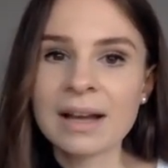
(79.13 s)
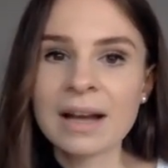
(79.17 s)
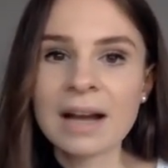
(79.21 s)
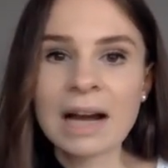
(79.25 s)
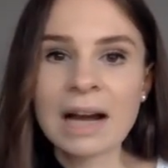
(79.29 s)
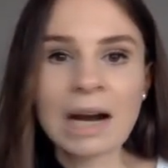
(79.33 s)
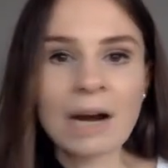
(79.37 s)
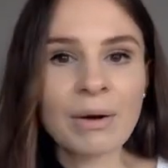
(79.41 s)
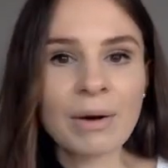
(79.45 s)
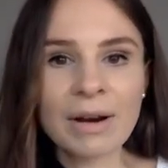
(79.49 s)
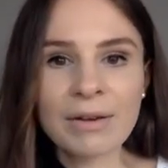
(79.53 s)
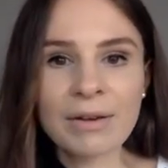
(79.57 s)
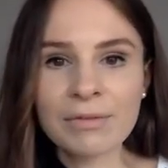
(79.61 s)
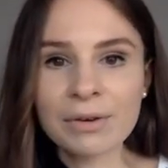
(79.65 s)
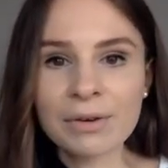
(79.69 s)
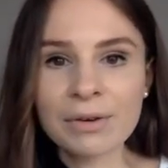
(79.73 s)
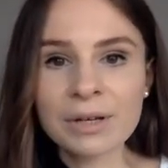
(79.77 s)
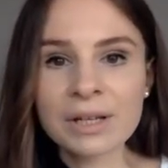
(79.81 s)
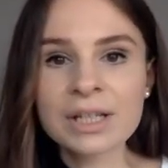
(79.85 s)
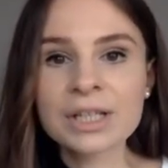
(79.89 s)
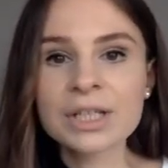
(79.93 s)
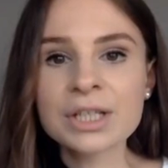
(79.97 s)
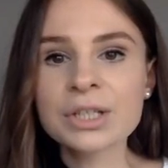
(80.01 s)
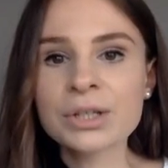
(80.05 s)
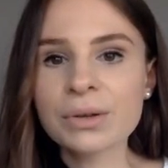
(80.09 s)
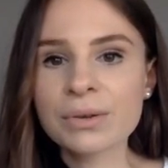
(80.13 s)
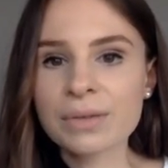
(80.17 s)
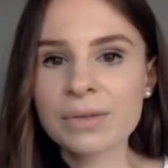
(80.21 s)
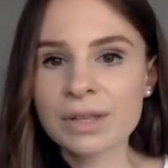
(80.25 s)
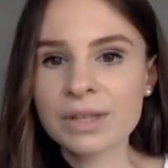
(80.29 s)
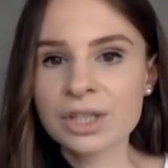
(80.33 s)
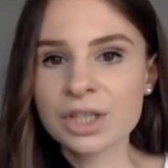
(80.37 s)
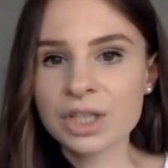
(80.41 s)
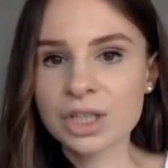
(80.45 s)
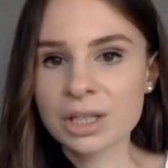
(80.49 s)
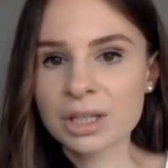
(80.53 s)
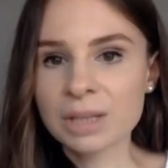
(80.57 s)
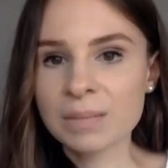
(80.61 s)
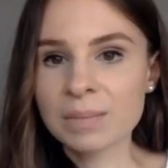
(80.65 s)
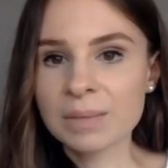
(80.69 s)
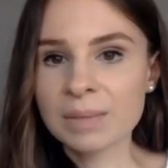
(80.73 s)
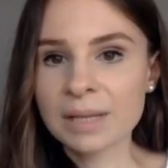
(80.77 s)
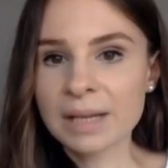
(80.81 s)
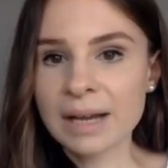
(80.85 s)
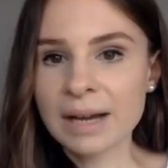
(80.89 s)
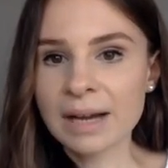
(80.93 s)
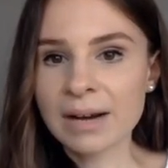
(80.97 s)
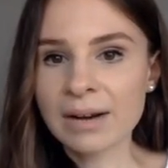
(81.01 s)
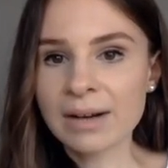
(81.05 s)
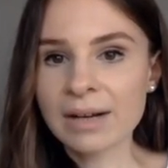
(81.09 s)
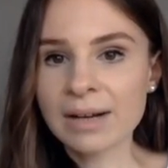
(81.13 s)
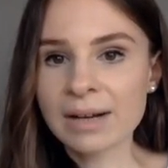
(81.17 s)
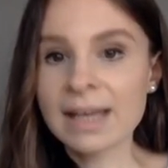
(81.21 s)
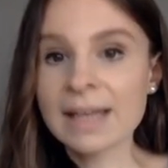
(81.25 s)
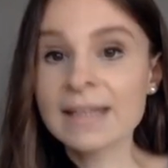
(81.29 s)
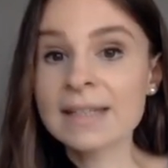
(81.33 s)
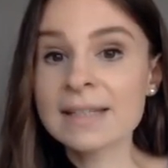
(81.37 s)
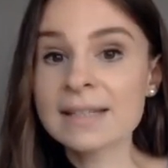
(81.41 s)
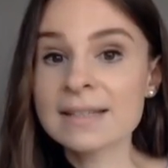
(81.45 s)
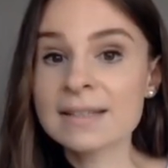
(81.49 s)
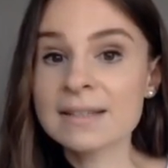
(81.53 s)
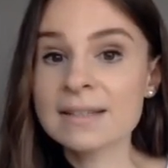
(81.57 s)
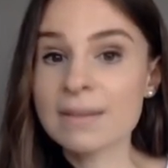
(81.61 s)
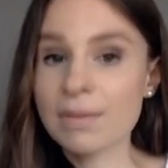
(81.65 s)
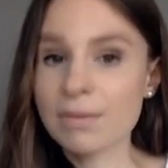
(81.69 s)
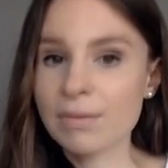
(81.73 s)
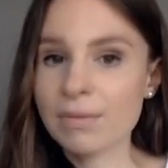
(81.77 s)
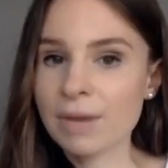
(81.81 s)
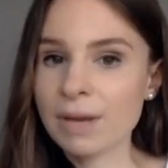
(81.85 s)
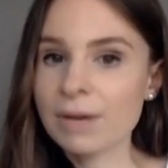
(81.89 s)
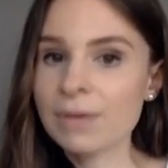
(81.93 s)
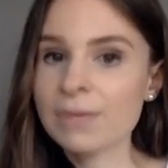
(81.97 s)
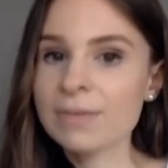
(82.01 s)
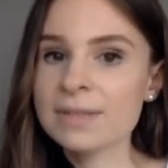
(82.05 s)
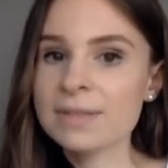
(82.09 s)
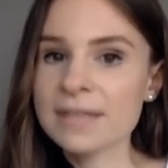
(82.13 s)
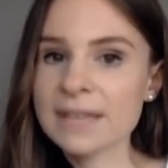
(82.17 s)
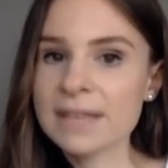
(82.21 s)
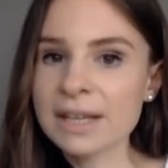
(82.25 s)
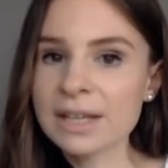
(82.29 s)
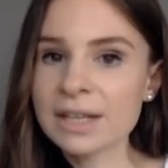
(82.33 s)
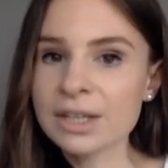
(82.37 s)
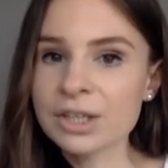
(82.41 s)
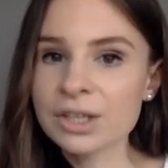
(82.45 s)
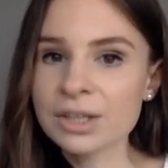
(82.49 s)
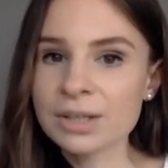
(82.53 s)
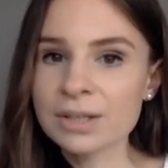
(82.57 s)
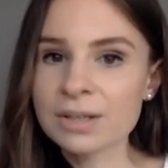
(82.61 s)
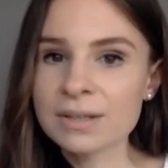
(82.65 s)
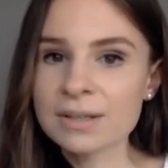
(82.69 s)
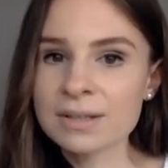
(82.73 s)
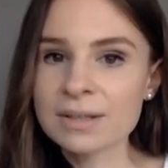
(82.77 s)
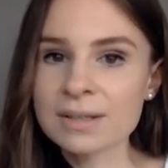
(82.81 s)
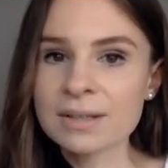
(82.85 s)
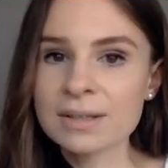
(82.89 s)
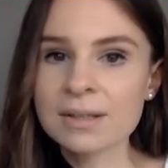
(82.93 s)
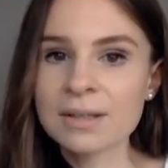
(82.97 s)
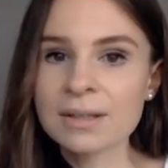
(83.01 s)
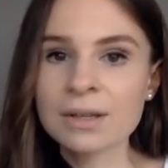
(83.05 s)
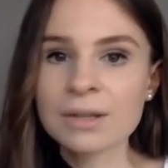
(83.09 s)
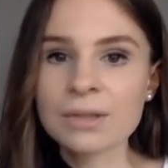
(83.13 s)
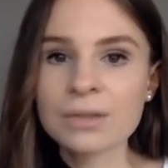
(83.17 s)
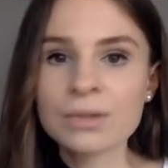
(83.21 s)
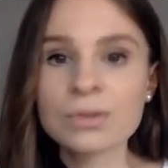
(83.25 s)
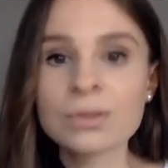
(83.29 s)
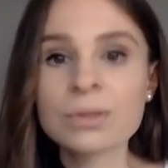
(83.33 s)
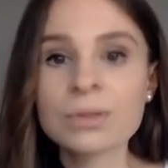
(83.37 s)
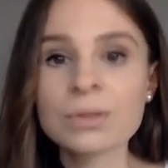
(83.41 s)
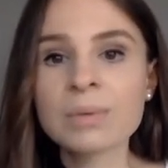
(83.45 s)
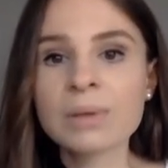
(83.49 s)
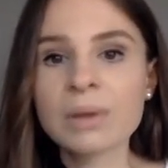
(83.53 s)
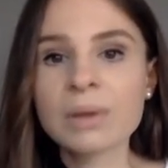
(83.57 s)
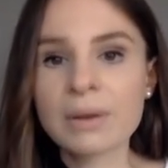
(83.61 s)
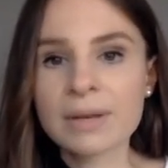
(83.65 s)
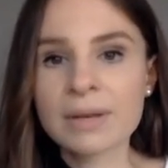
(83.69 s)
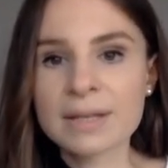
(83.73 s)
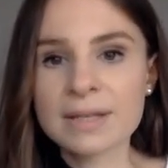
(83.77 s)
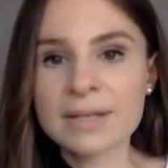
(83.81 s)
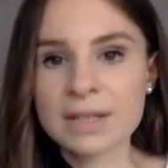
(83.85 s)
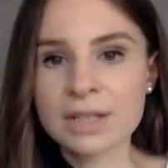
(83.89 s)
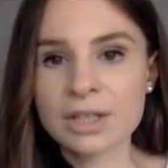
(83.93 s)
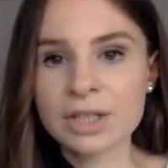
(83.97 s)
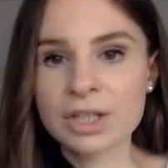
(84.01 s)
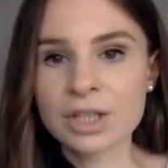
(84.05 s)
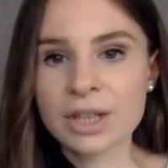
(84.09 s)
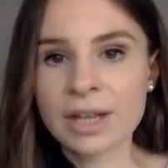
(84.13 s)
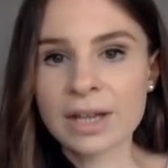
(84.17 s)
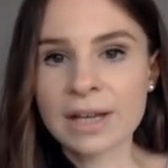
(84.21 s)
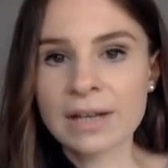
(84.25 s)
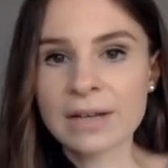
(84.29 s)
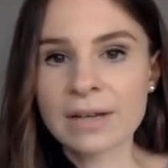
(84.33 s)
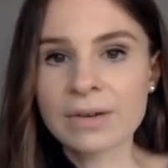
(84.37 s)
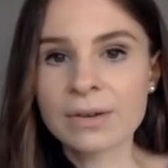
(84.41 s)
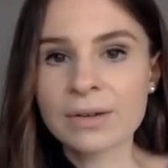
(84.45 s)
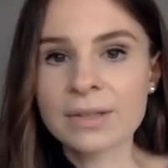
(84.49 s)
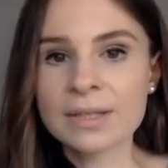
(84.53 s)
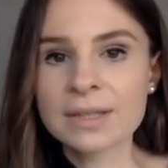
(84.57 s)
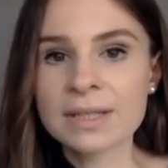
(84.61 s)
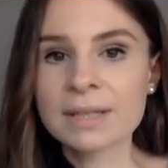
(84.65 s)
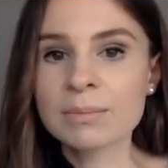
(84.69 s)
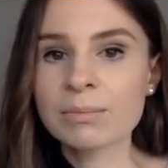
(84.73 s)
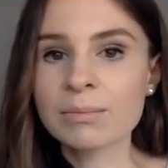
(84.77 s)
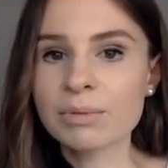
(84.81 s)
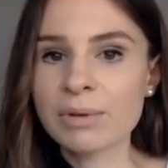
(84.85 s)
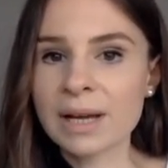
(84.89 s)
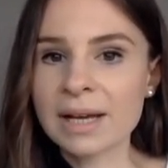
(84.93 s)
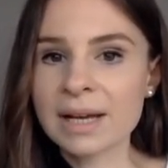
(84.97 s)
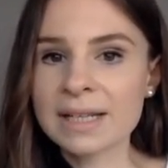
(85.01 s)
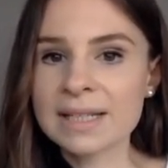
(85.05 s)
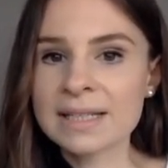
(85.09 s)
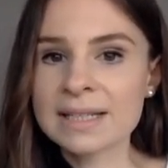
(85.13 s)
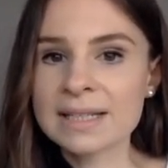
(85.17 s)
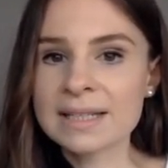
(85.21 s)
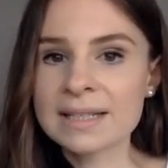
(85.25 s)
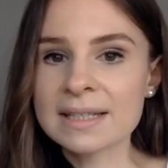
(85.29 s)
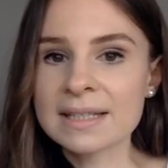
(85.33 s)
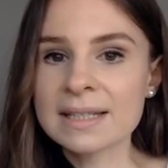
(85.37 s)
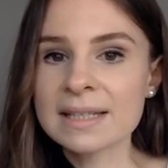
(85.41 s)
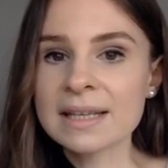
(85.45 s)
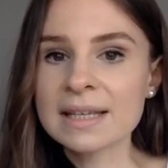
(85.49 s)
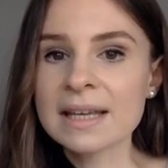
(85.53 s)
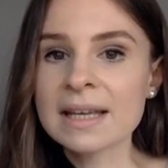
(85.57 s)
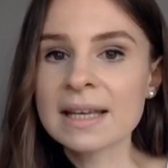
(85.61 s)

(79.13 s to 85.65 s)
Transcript: However, it took the GDPR and its threat of sanctions to deploy such dialogues in practice